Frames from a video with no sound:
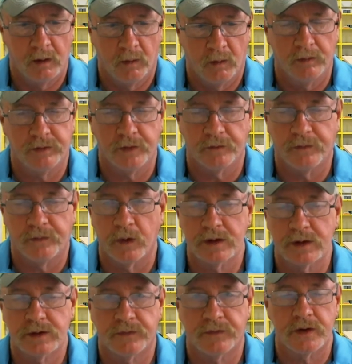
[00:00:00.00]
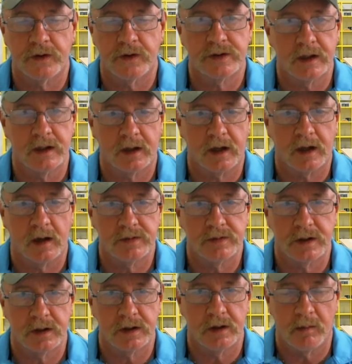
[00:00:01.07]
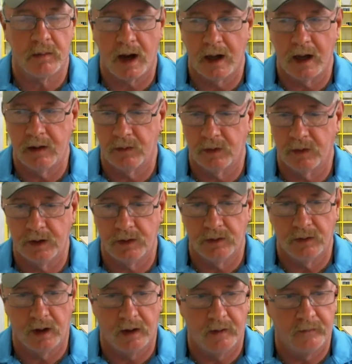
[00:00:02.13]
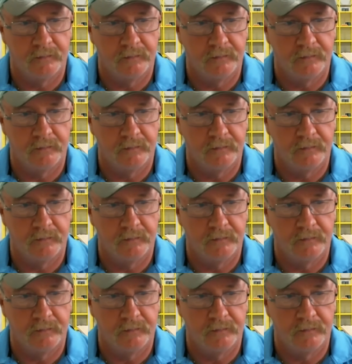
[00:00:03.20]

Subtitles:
What's the first thing that comes to their mind when you